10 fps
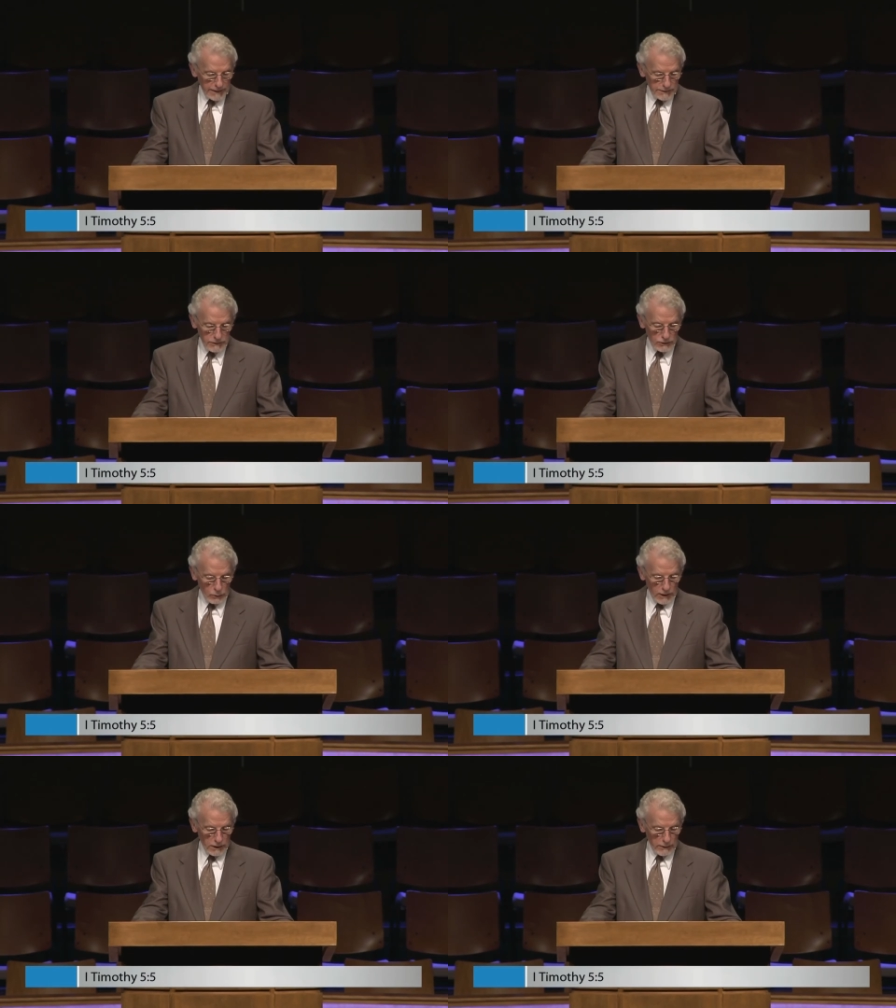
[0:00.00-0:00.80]
she's a
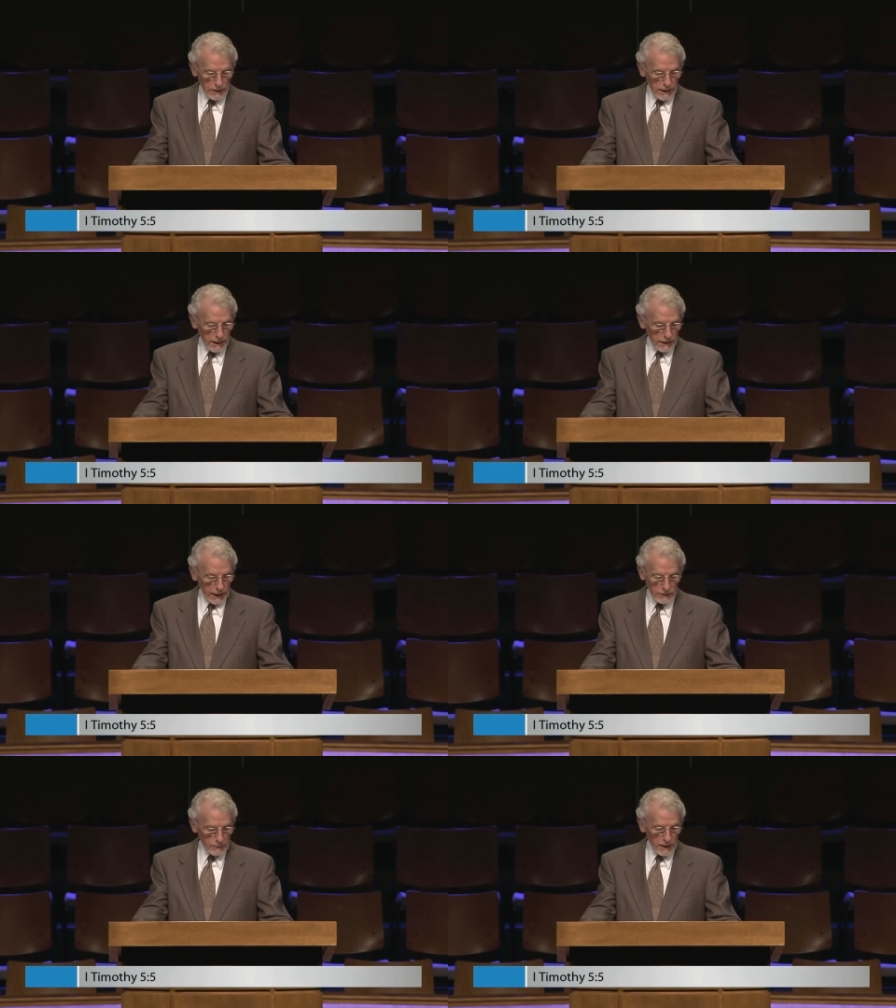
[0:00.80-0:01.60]
widow indeed,
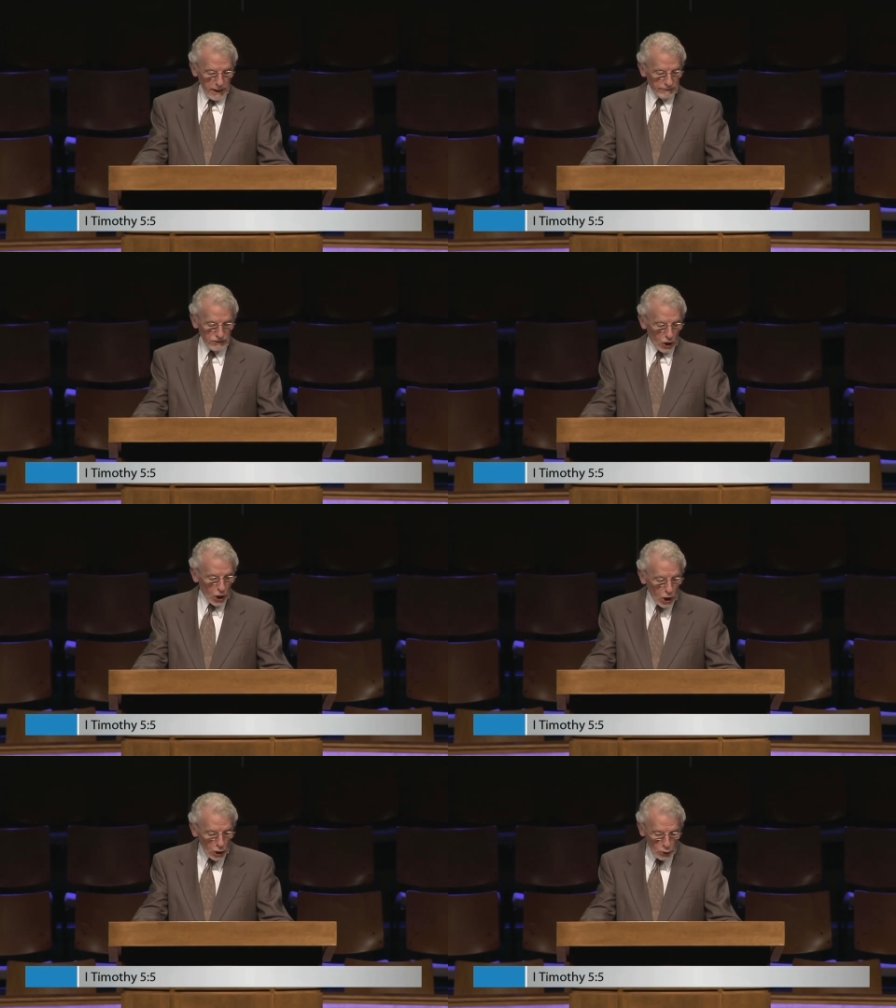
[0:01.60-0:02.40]
has been left
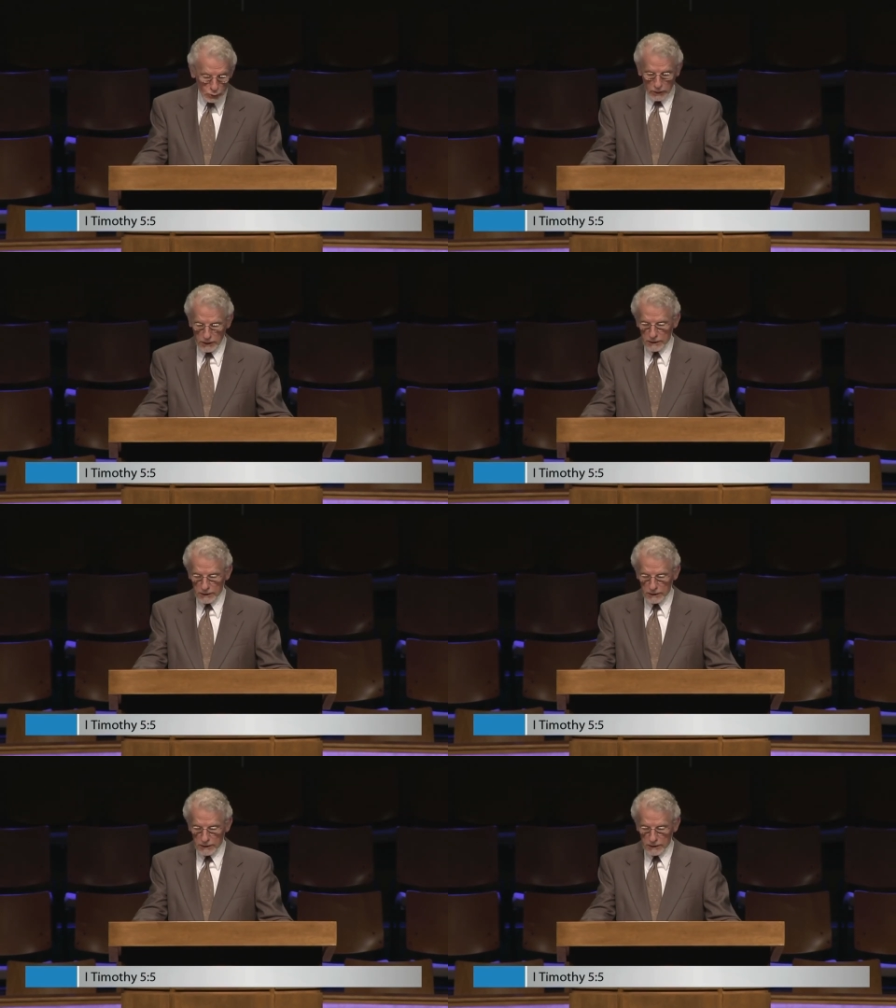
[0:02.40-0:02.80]
alone.